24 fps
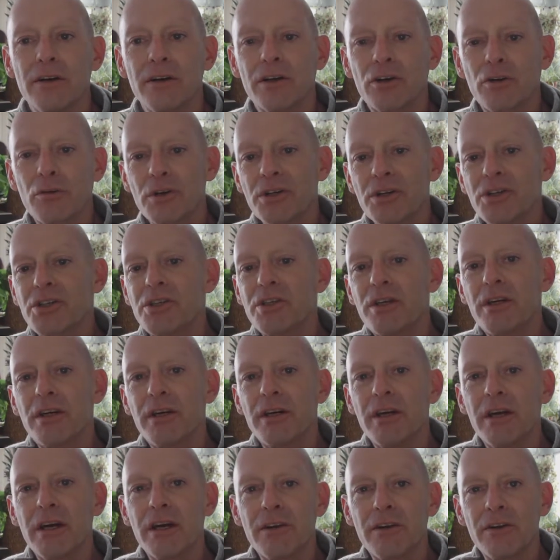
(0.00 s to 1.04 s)
Krishna
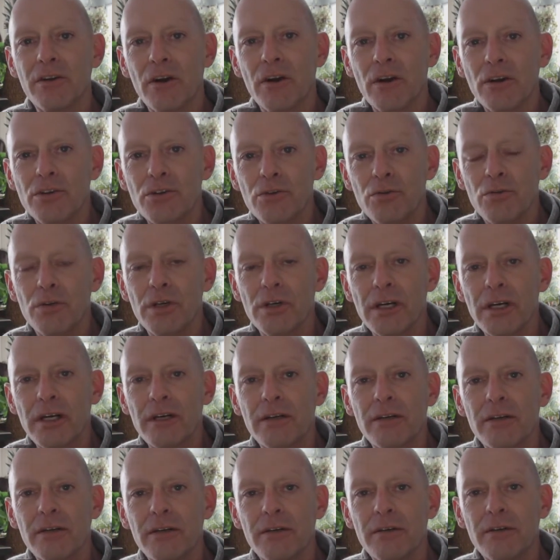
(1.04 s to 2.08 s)
and
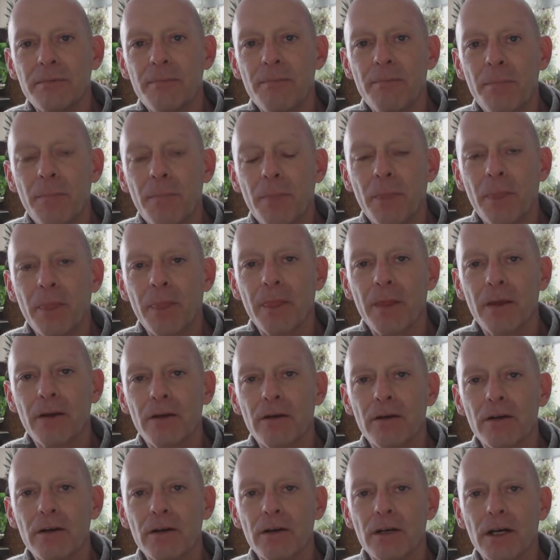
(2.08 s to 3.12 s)
Arjuna
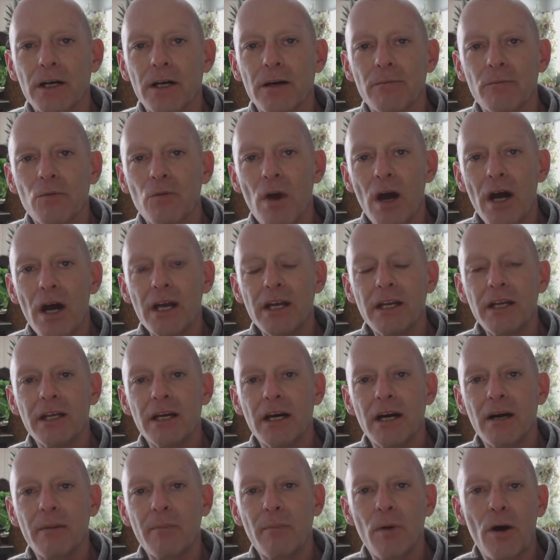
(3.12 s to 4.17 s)
come
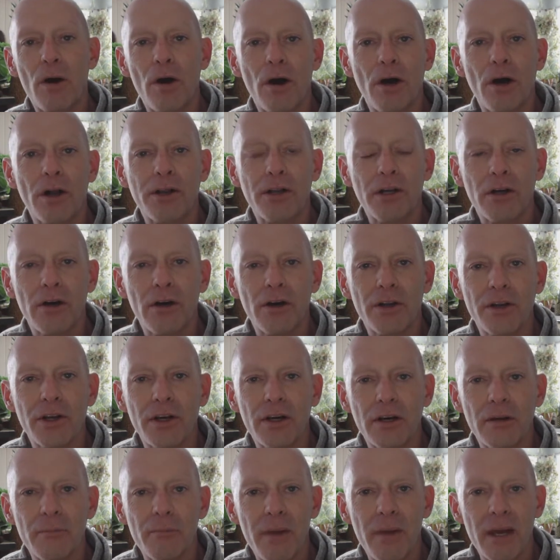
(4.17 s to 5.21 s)
riding up on
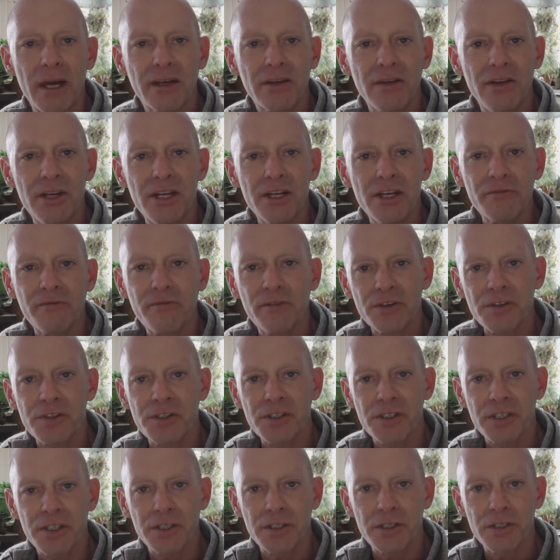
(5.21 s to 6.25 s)
a
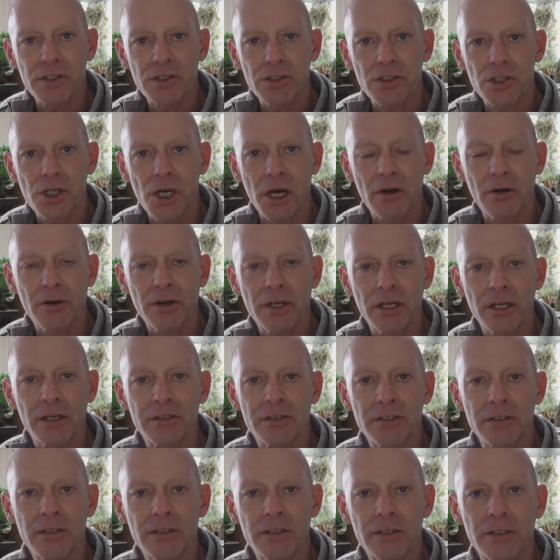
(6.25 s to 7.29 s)
magnificent
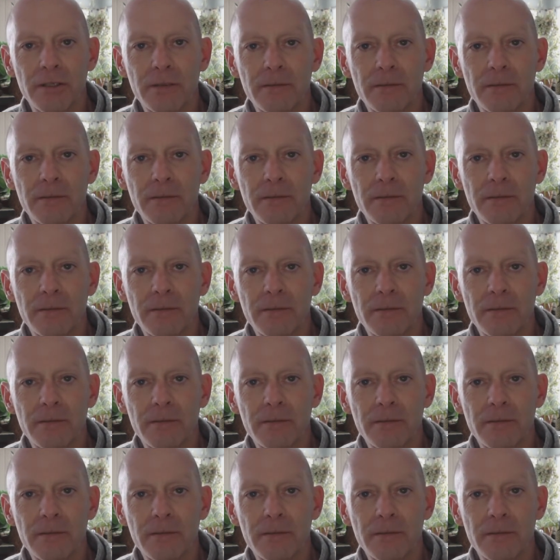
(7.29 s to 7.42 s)
chariot.